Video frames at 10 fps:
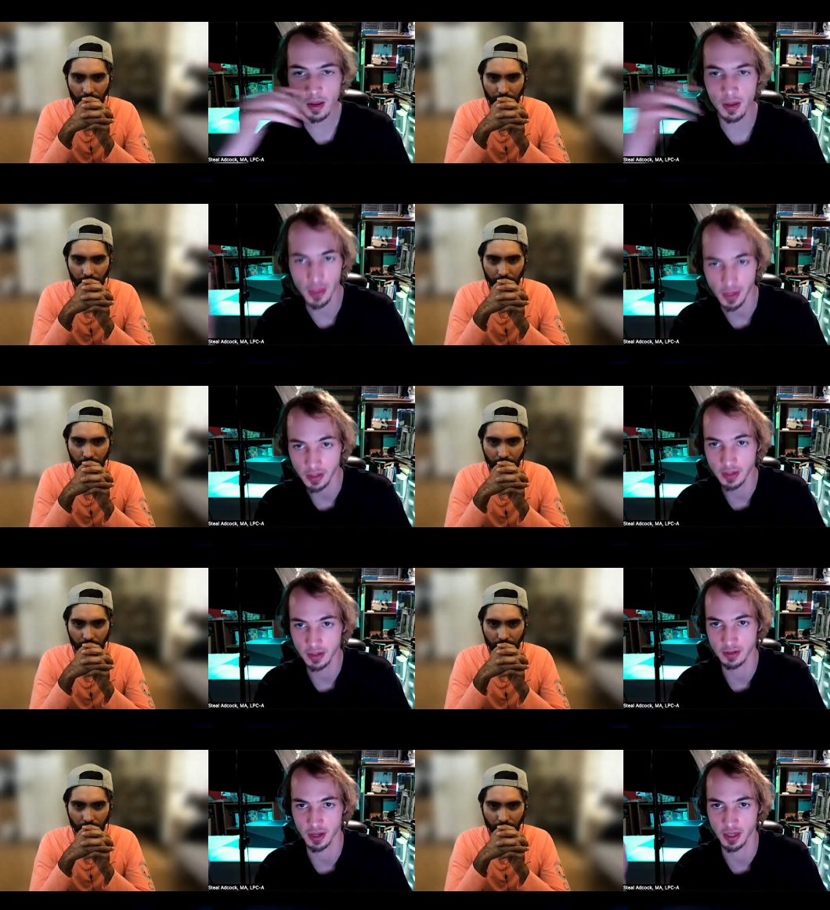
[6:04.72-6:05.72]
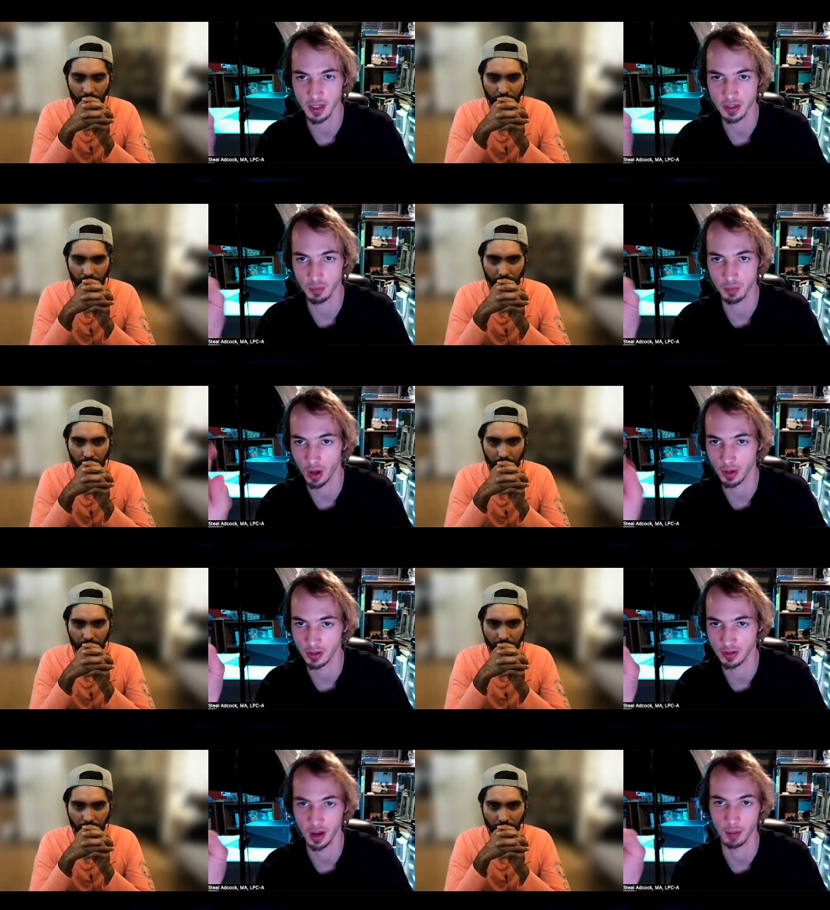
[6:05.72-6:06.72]
Speaker 1: and the ink is like splotty.
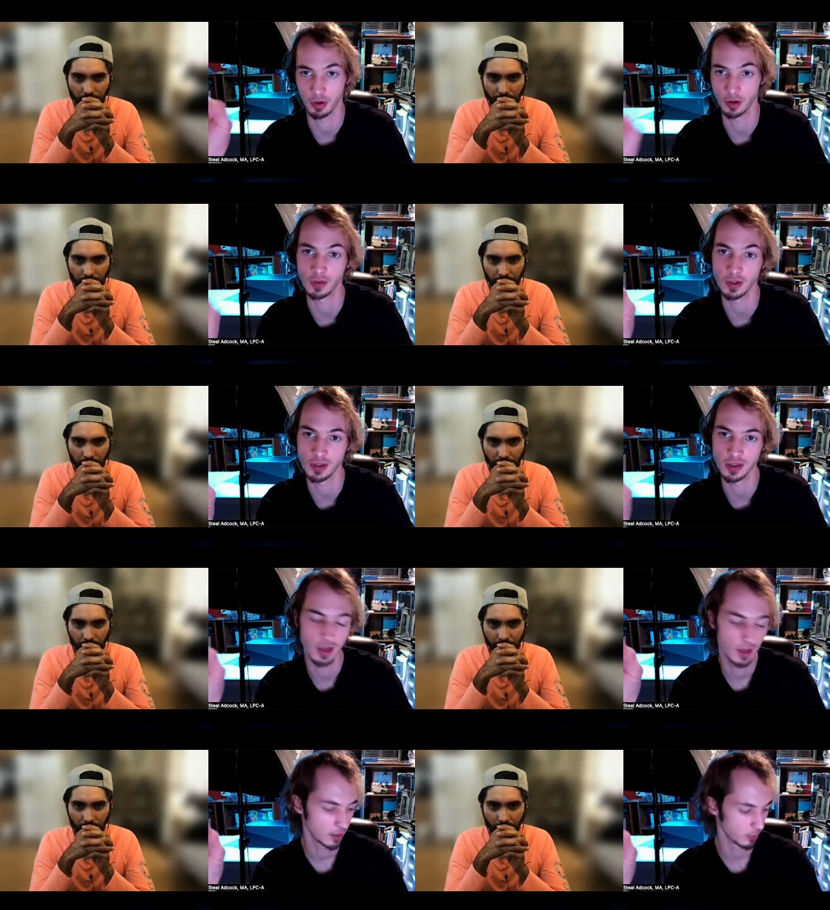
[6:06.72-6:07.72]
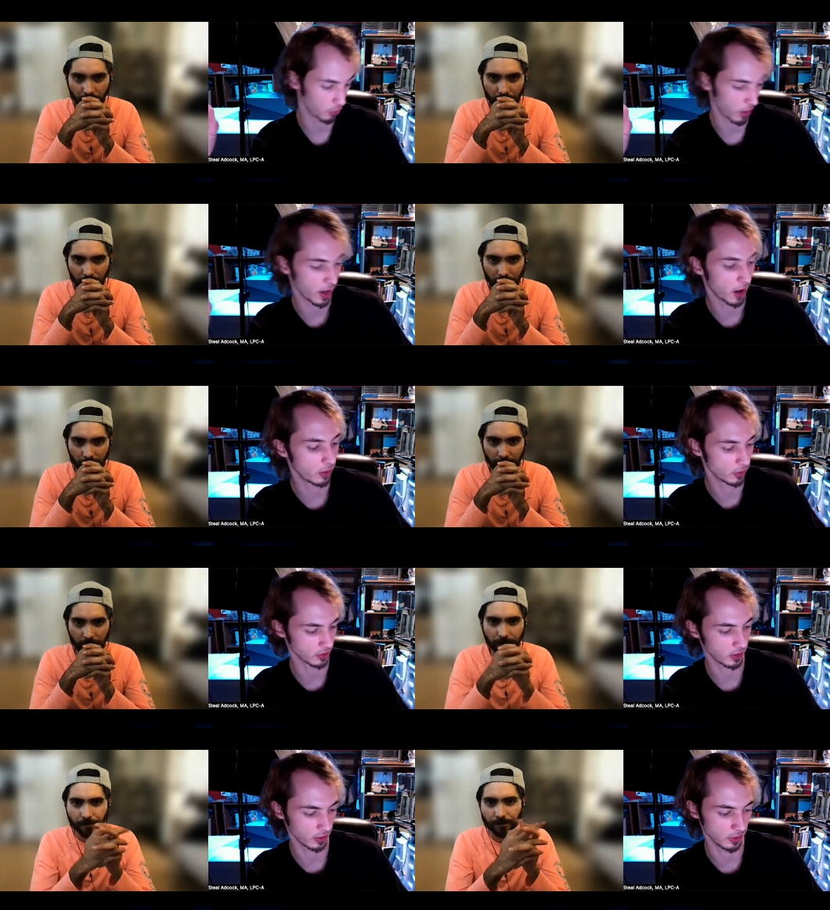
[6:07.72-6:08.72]
It's not perfect. But right now it looks yeah.
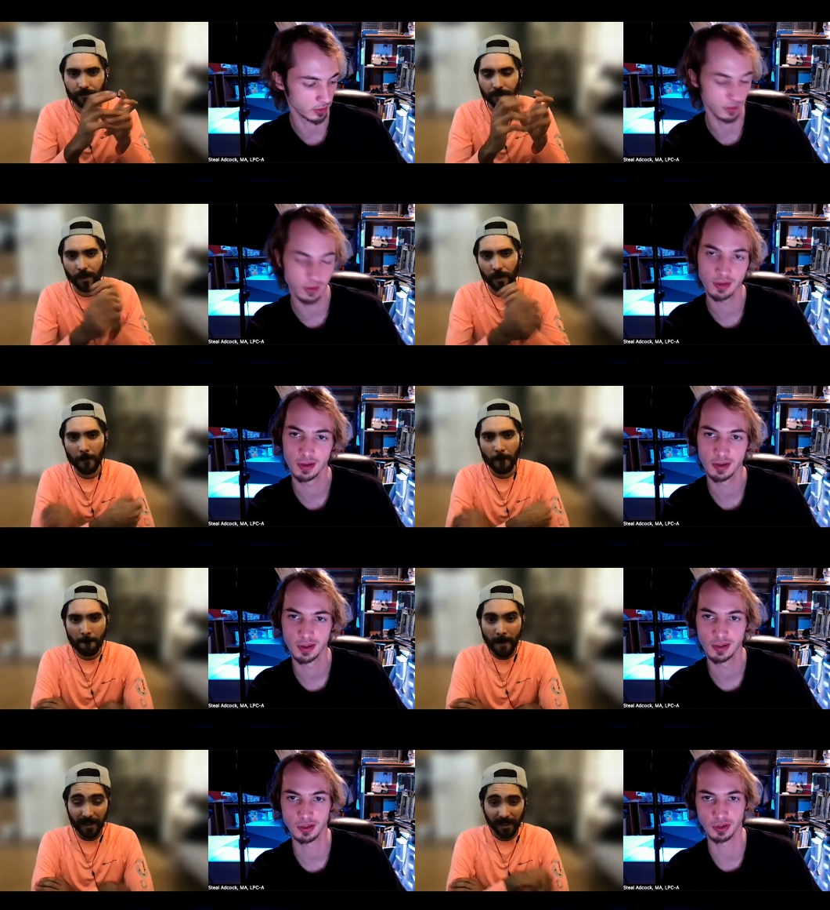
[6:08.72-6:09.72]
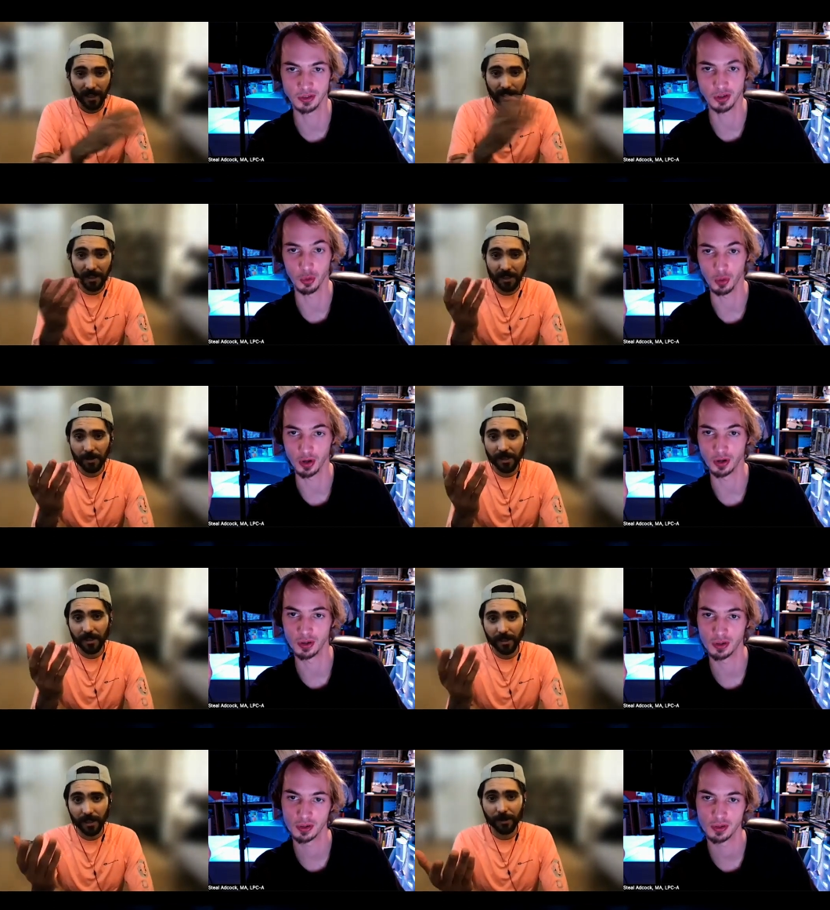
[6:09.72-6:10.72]
like it is. So yeah, and even
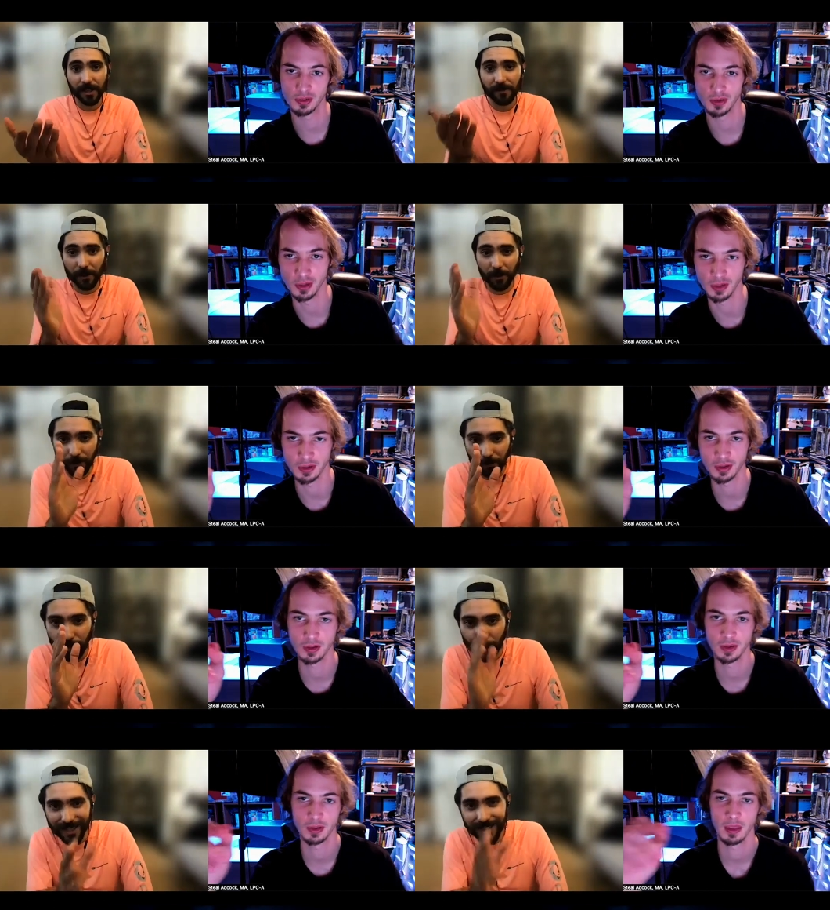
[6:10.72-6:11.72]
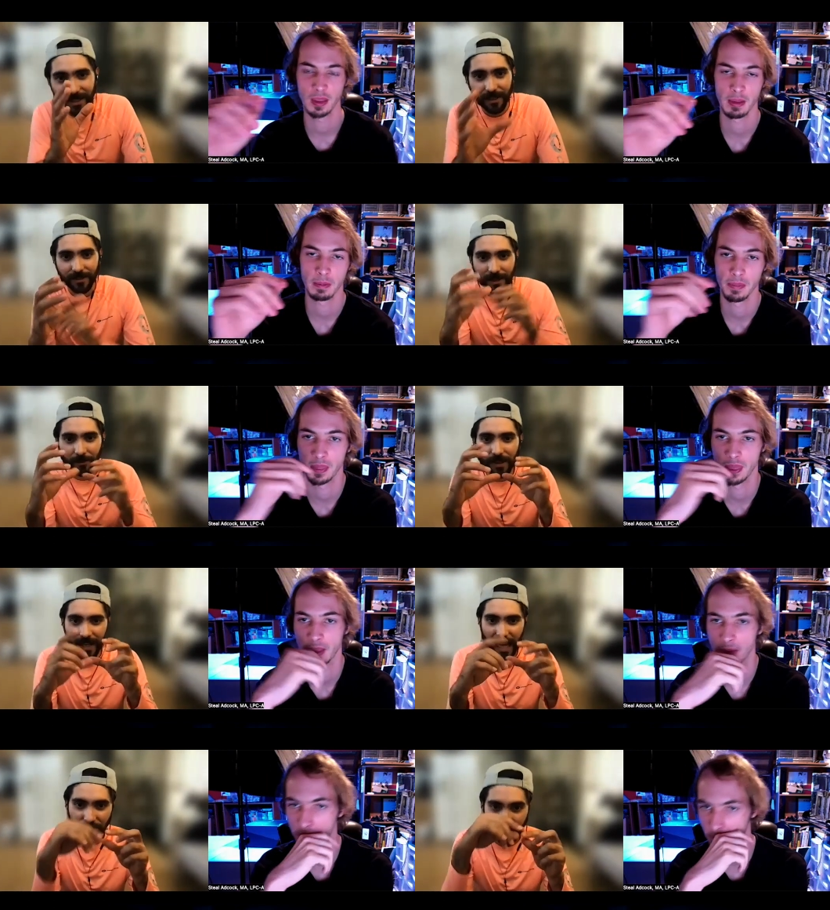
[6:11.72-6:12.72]
Speaker 2: even if you print something
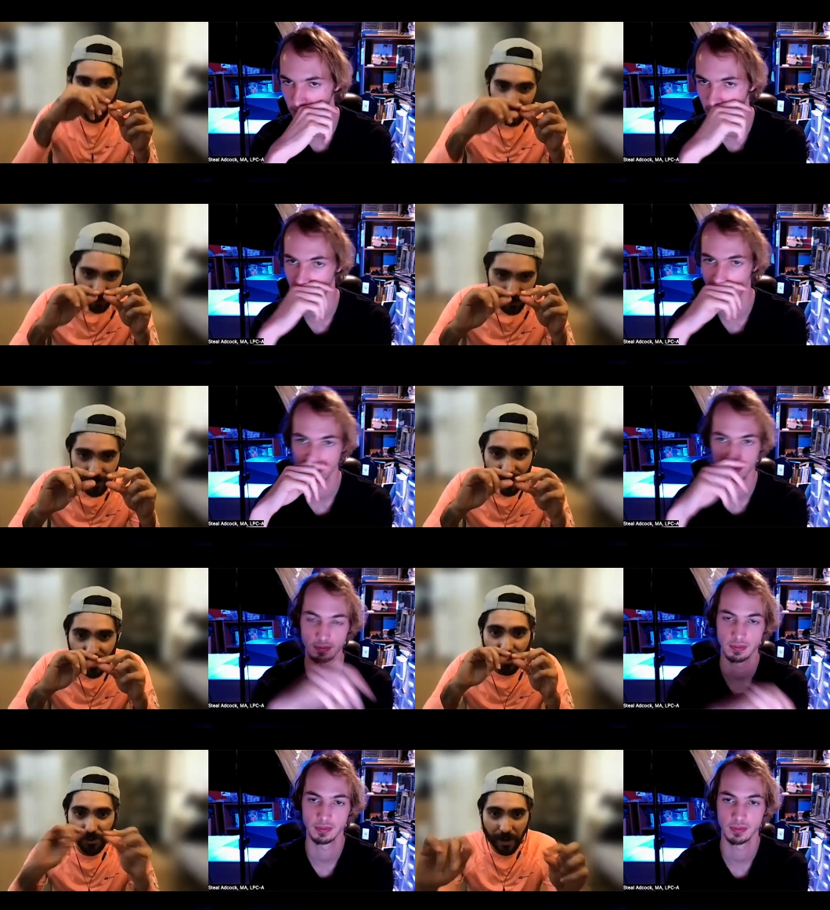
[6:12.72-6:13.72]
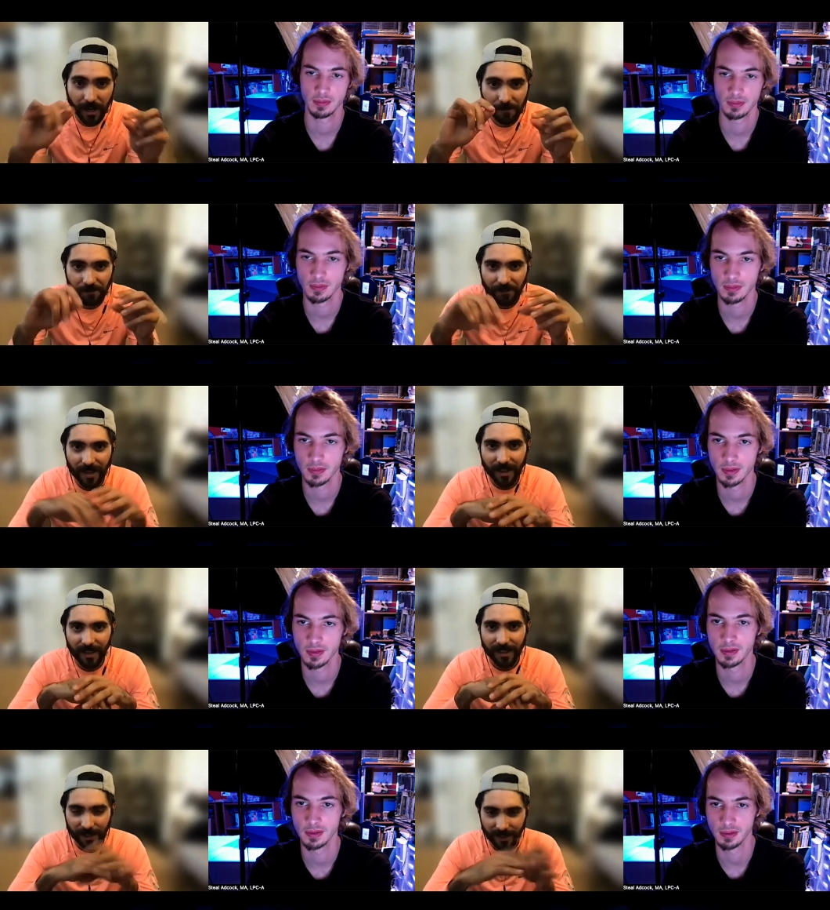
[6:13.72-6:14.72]
out that looks straight
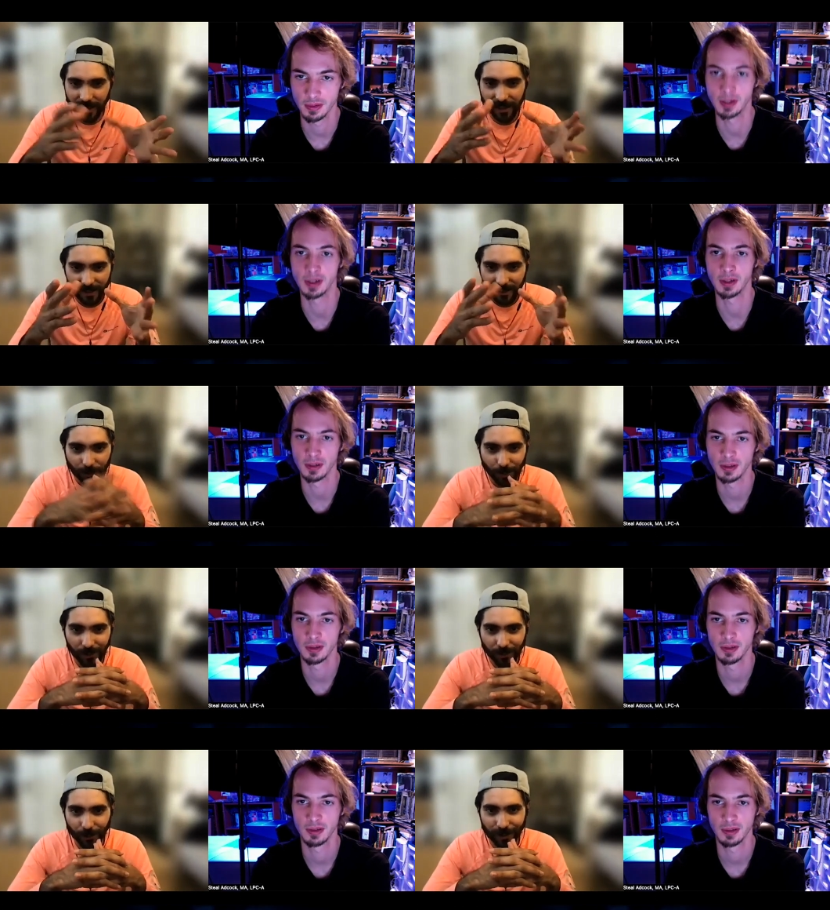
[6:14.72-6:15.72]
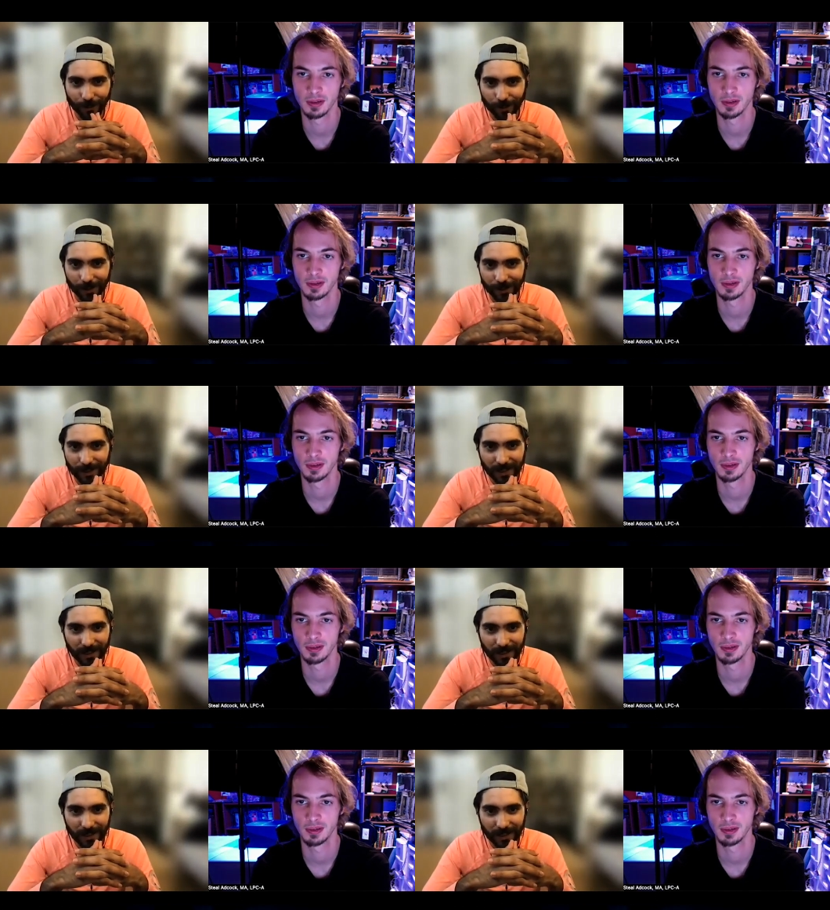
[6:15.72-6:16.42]
and like we we we